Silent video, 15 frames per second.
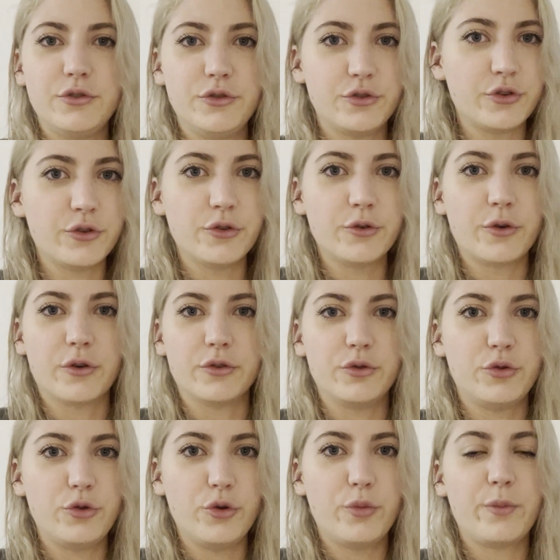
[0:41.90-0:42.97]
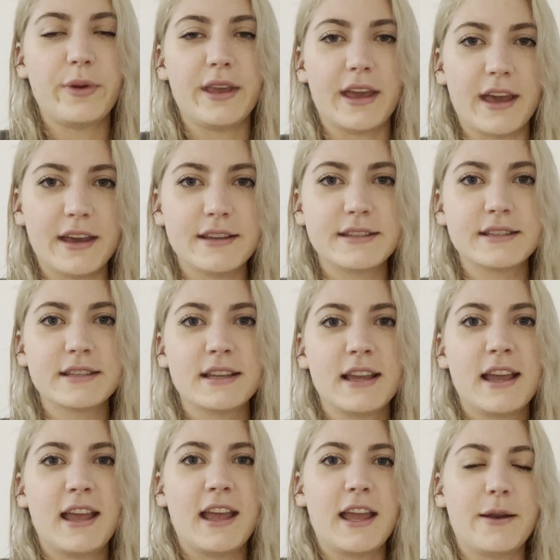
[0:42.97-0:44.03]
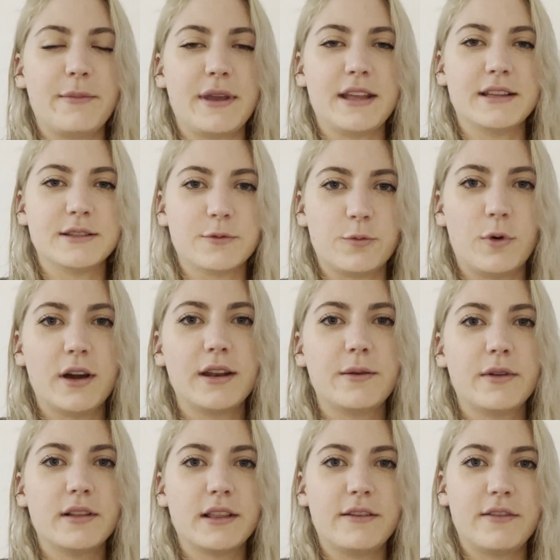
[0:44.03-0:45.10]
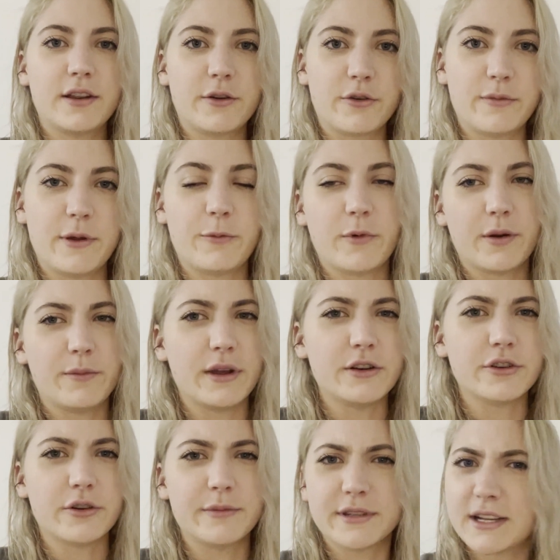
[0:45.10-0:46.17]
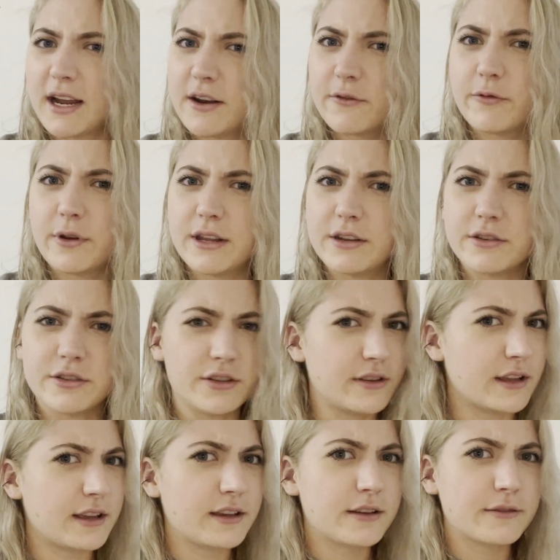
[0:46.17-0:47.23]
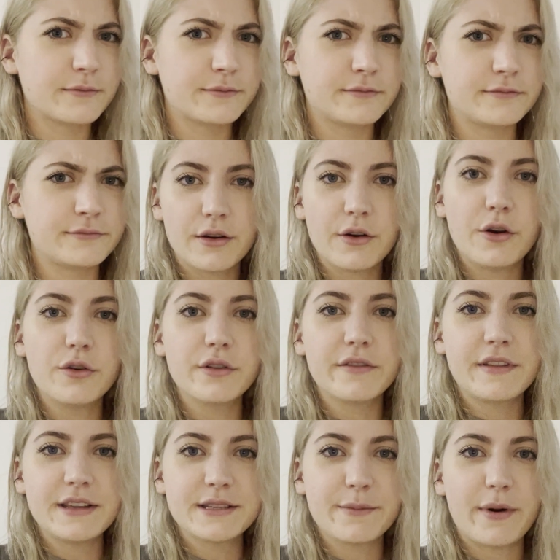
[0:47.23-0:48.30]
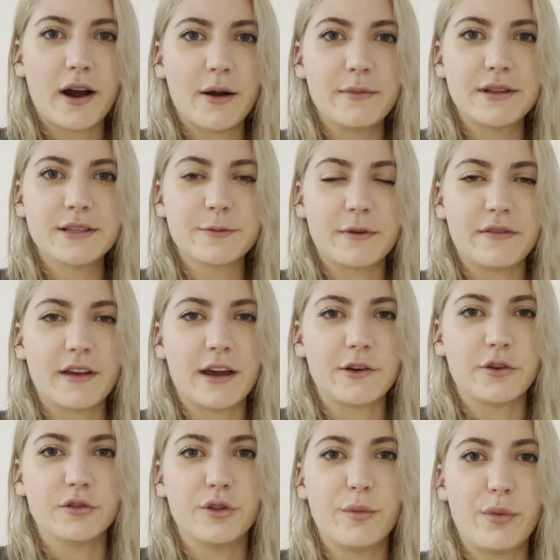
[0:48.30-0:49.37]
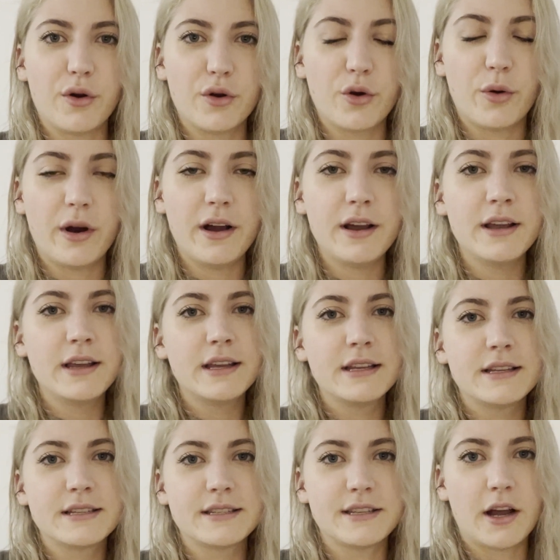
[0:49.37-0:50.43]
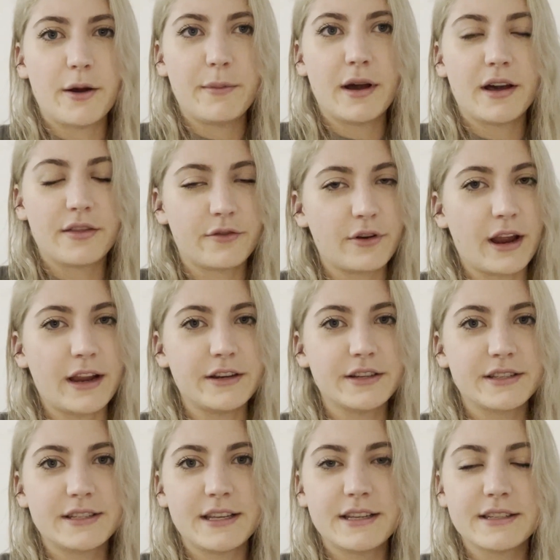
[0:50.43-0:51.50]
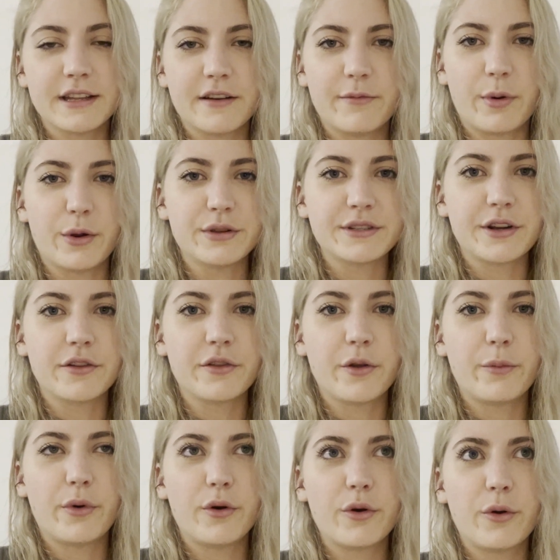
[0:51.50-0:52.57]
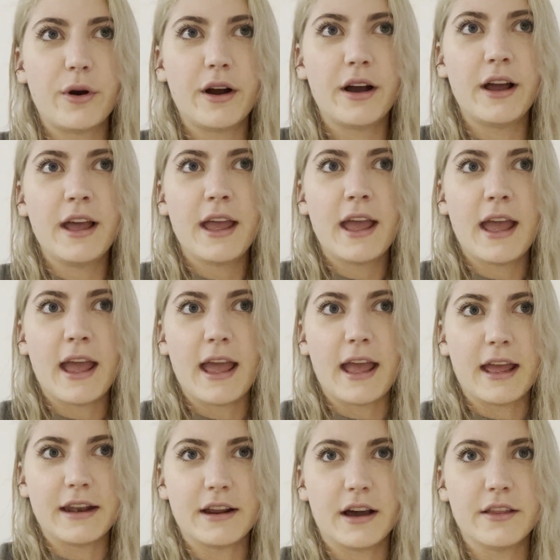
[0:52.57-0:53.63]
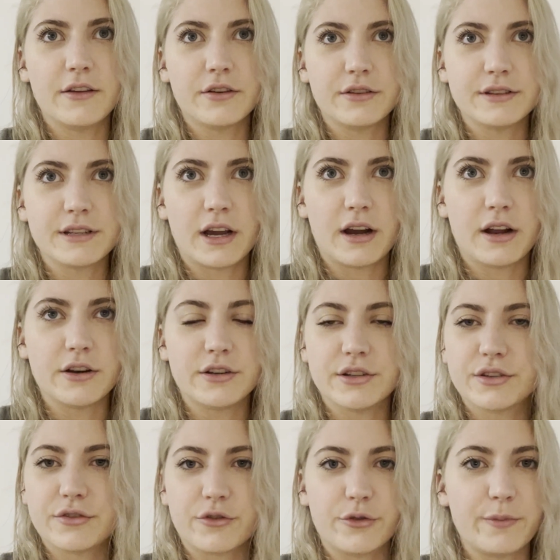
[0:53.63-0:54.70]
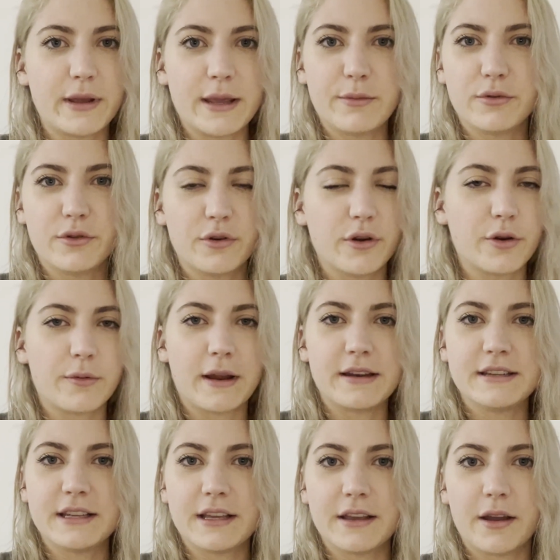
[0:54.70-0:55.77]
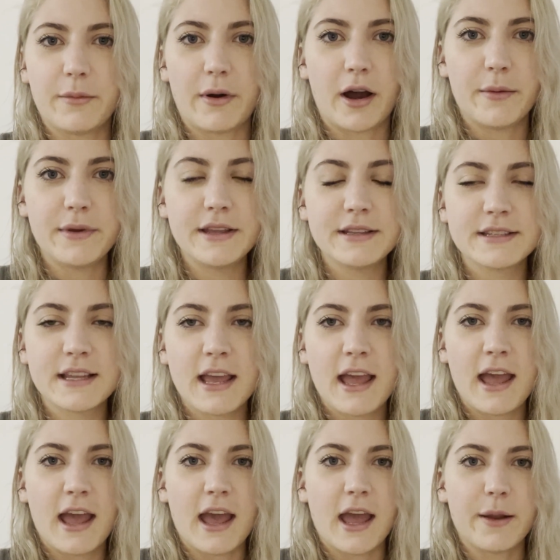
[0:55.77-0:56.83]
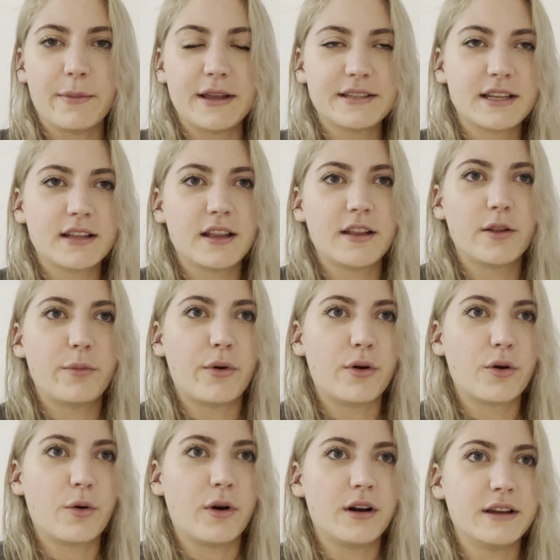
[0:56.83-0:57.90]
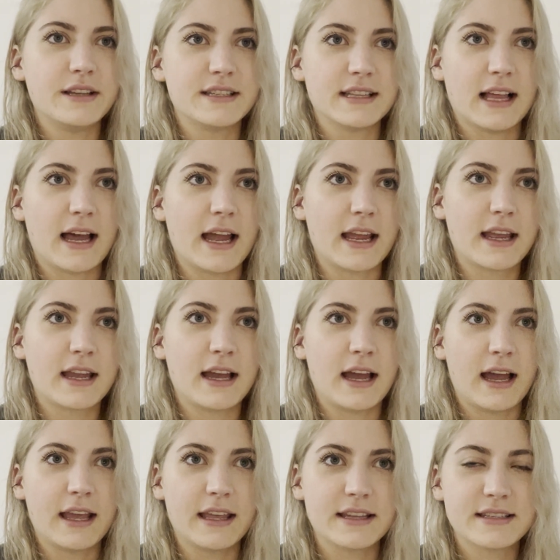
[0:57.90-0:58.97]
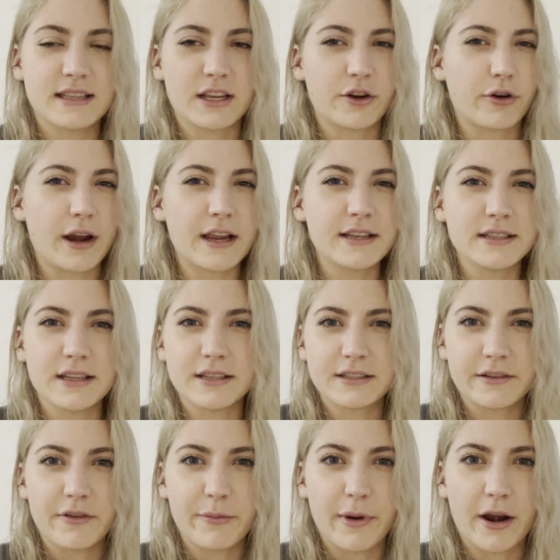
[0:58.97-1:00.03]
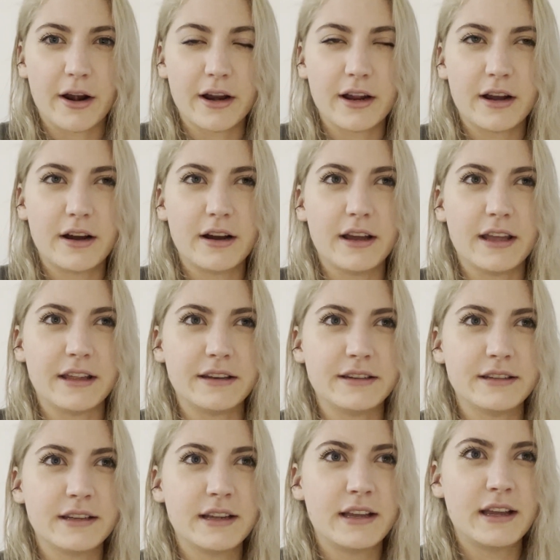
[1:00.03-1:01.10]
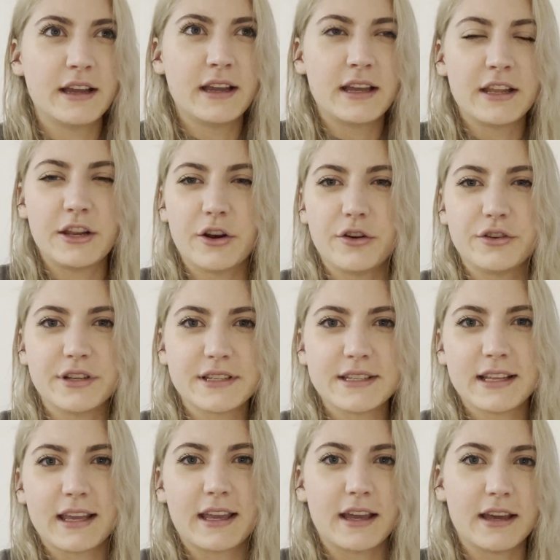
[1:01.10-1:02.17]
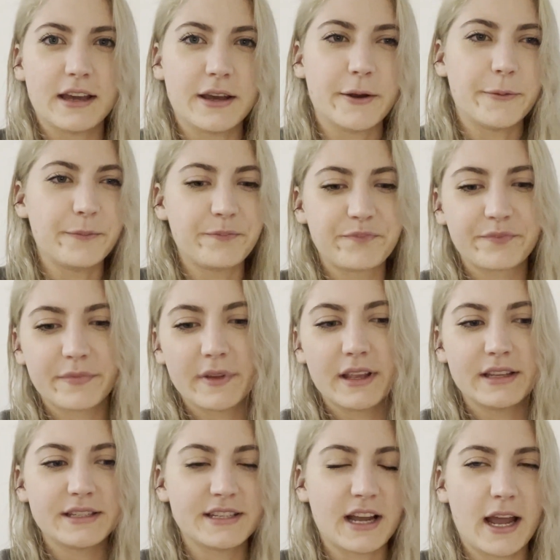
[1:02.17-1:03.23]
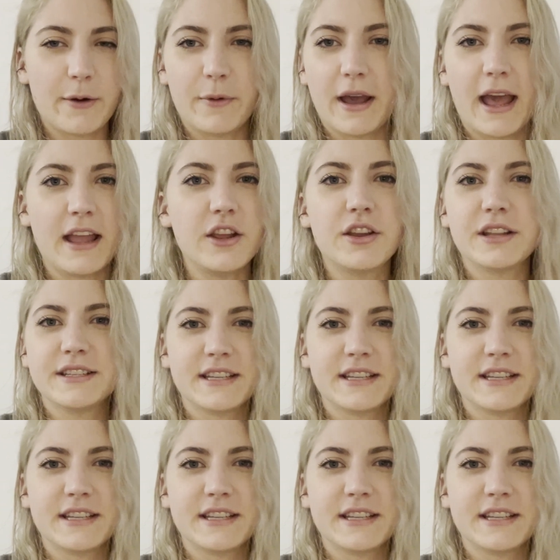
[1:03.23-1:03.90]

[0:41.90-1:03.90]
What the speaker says: 2 or 2 pièces, it means 1 living room and 1 bedroom. It's kind of weird, don't you think? All of these apartments we found on Le Bon Coin. Some are through agencies that have posted on Le Bon Coin, and others are just through people who are renting apartments. And basically Le Bon Coin is like, I guess, the Craigslist of America, and you know, just like a site where you can